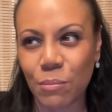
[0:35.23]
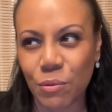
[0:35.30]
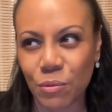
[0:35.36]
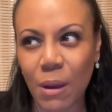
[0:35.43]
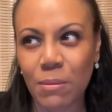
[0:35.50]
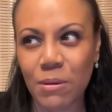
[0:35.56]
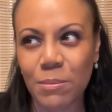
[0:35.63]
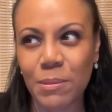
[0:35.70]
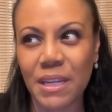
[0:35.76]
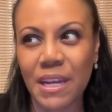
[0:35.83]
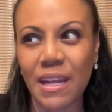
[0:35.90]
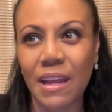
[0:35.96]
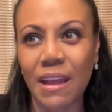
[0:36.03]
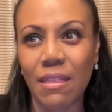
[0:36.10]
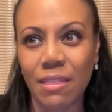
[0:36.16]

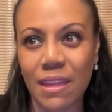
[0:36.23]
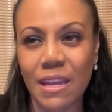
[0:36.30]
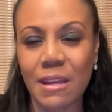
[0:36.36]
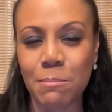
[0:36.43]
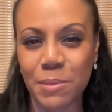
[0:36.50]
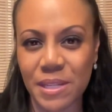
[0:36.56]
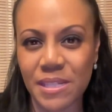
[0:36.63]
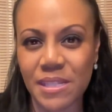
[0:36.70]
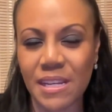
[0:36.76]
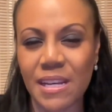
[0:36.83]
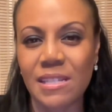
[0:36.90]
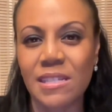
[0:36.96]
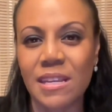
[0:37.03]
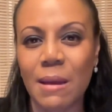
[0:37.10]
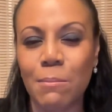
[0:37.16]
probably the
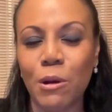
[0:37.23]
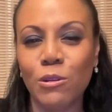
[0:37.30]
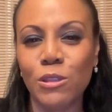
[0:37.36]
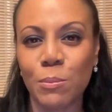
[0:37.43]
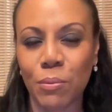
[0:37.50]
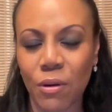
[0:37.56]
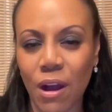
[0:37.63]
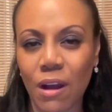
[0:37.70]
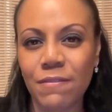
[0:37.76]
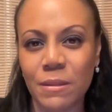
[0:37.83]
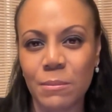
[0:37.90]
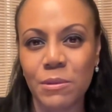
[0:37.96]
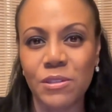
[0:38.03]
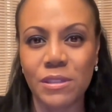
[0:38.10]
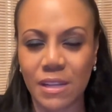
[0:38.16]
busiest and most
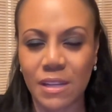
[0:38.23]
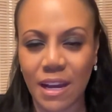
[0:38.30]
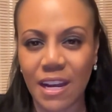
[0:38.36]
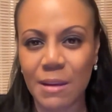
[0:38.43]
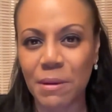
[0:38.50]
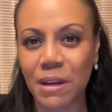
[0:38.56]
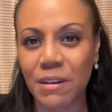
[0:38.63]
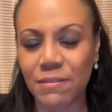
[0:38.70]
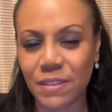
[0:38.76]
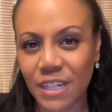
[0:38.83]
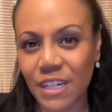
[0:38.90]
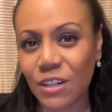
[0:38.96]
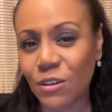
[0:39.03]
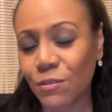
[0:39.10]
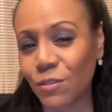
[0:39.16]
profitable time of
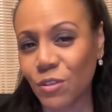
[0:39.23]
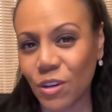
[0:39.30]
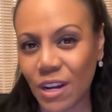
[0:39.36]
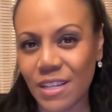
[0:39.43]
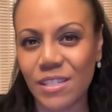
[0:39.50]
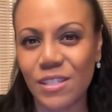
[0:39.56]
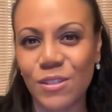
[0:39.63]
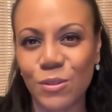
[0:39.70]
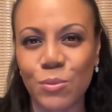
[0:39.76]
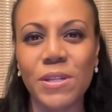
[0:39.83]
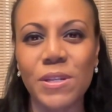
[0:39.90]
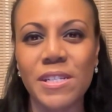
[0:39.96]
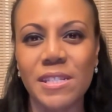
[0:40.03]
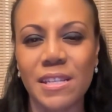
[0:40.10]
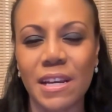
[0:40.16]
year for us as
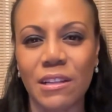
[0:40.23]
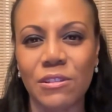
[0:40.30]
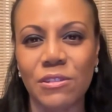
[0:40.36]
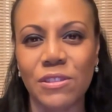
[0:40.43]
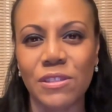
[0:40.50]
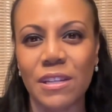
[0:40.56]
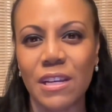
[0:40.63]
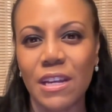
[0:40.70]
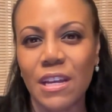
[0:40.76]
resellers.